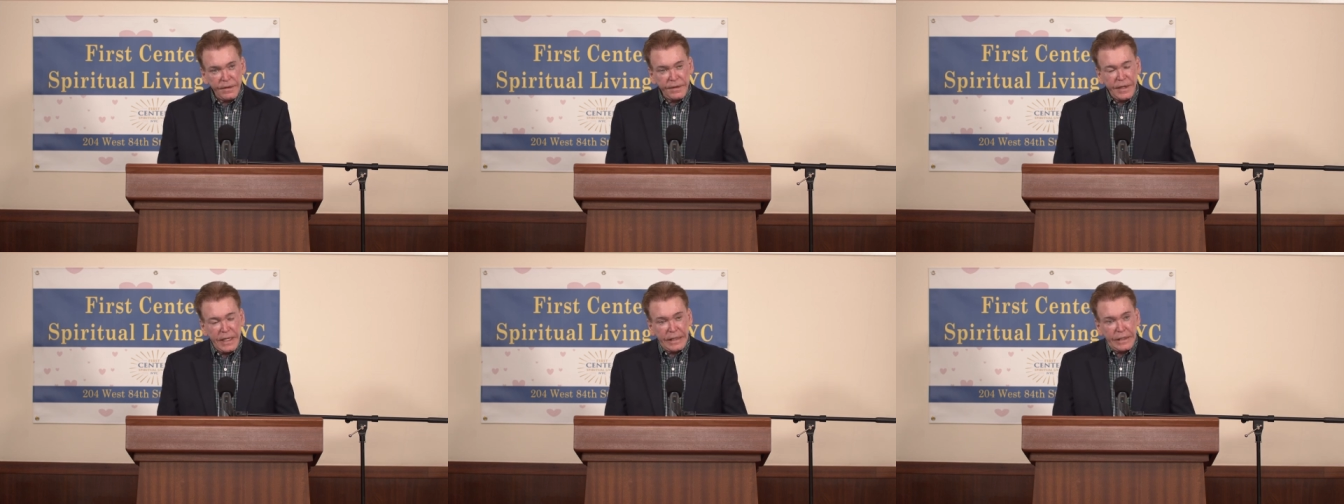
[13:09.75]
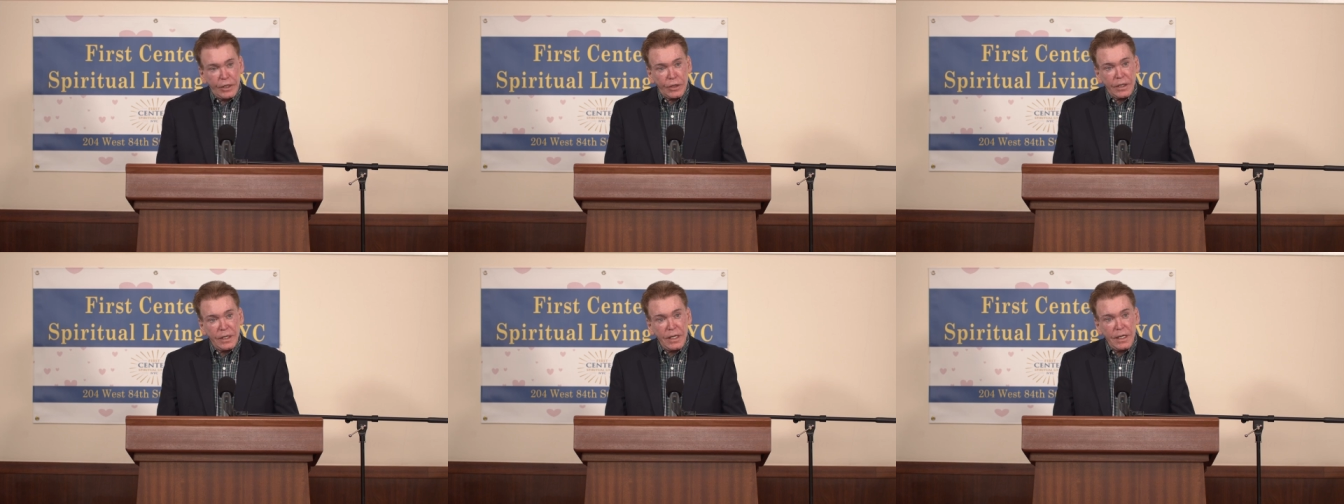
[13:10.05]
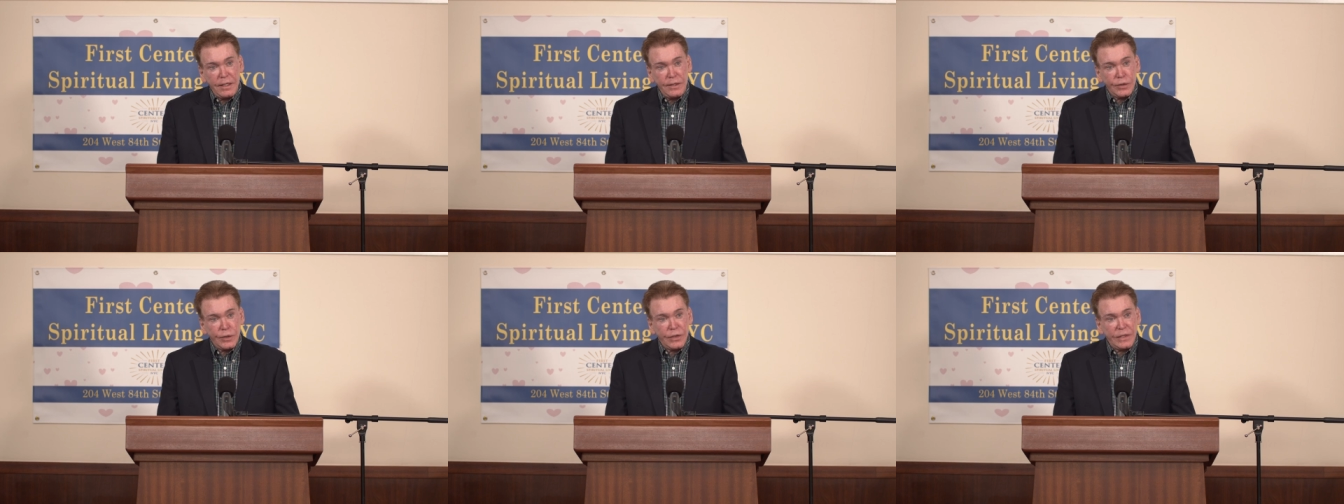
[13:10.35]
then you're going to
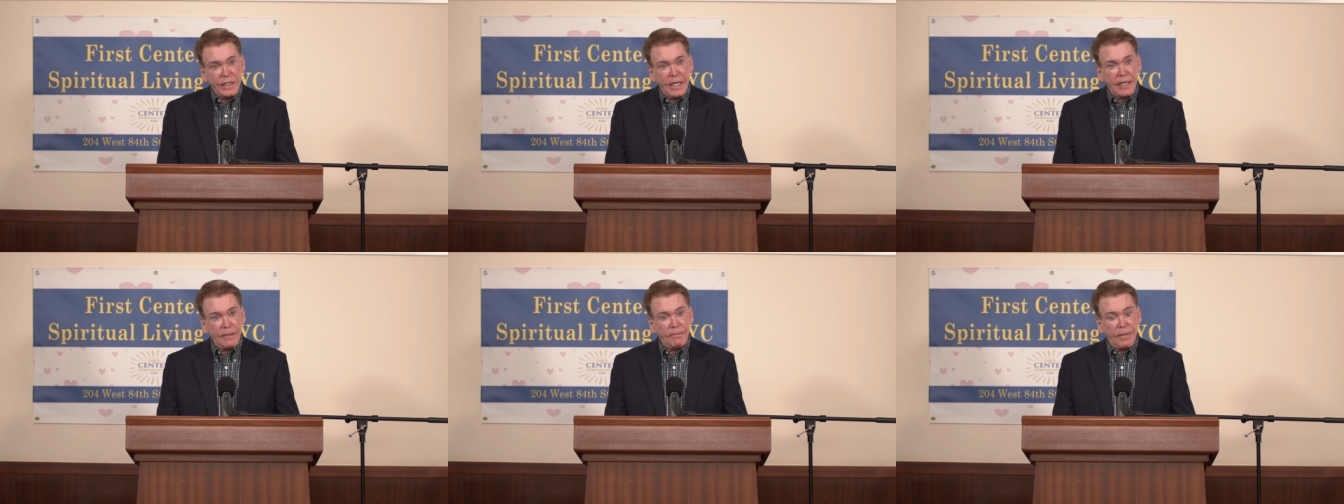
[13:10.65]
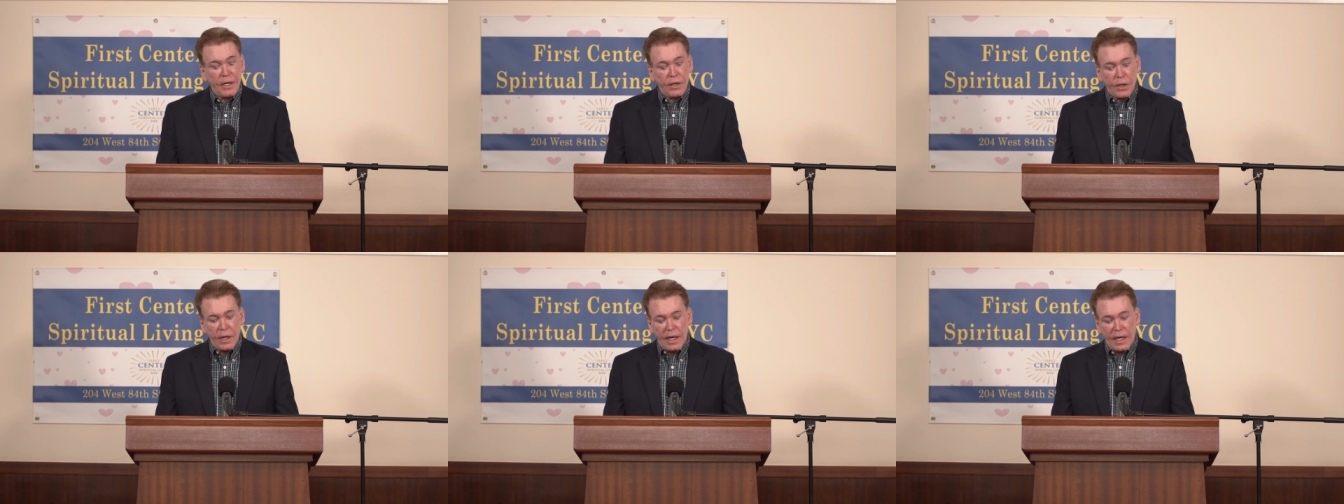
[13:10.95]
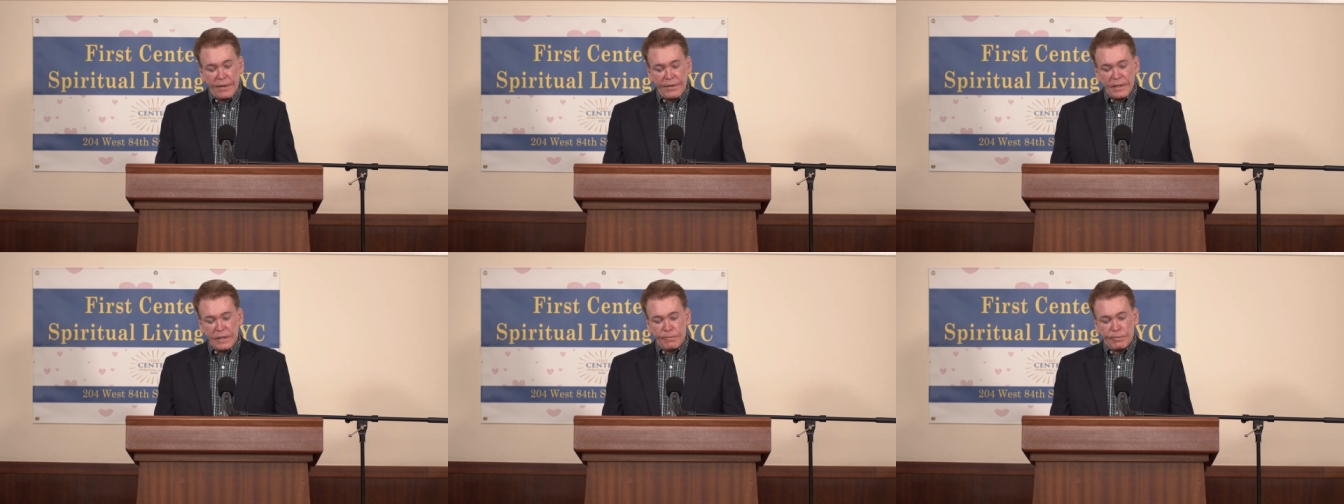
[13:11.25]
understand better
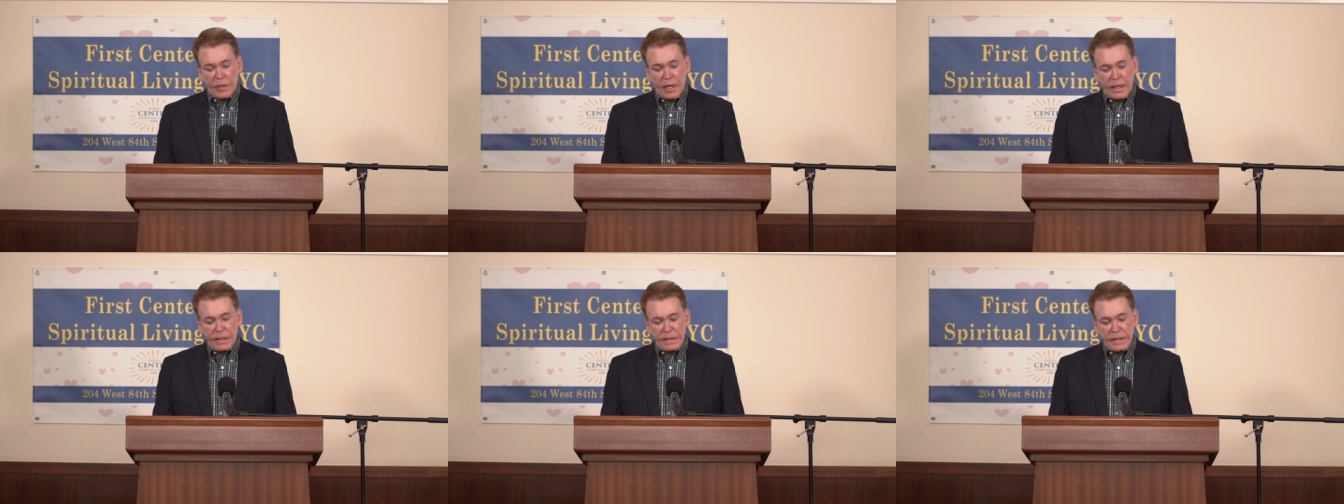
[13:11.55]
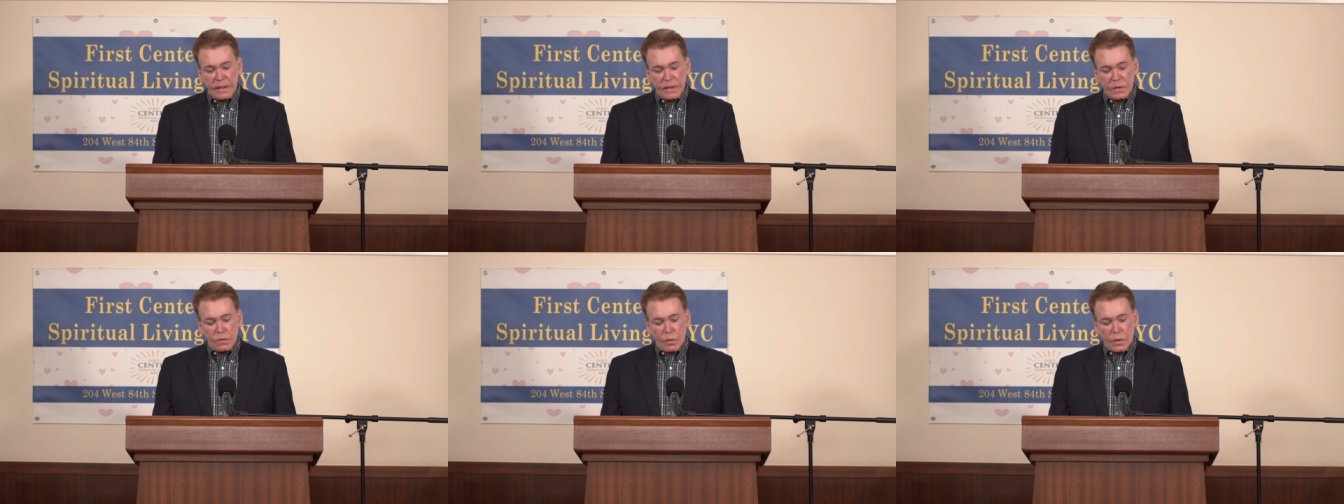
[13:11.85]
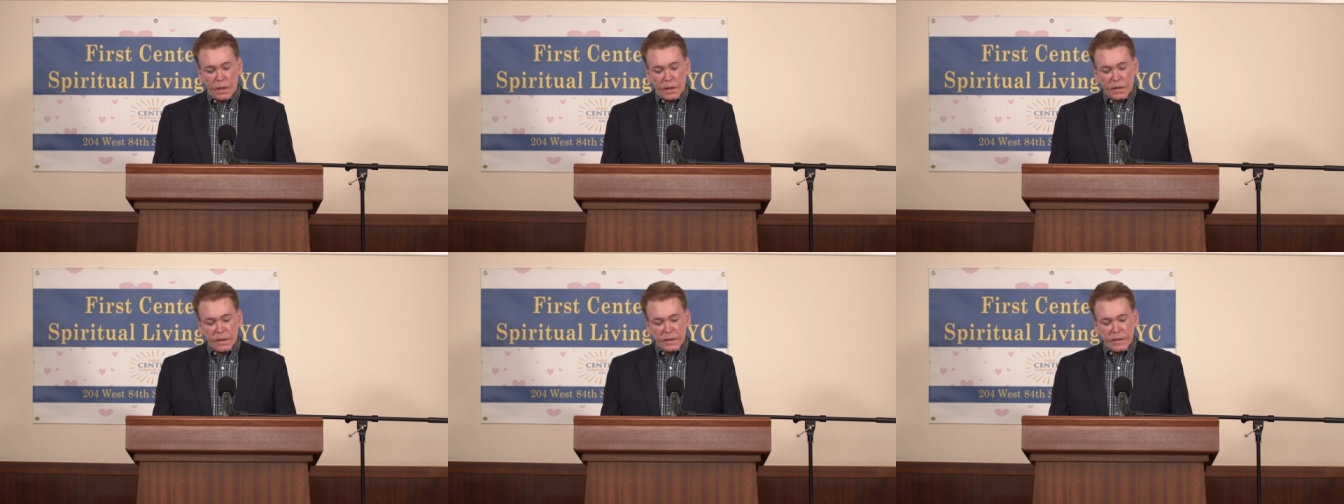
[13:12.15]
how this process
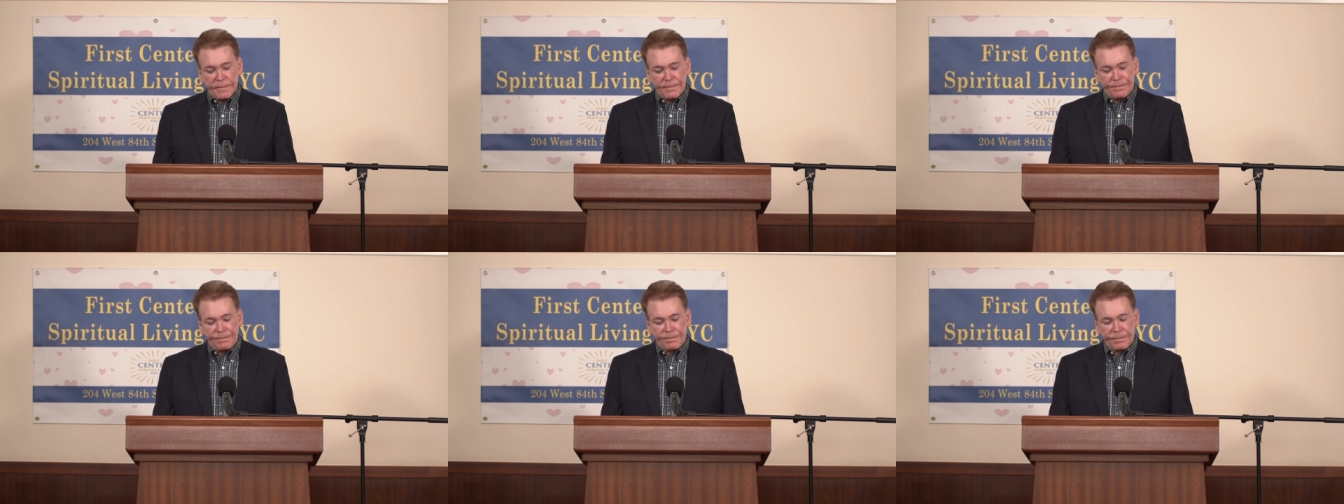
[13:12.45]
works.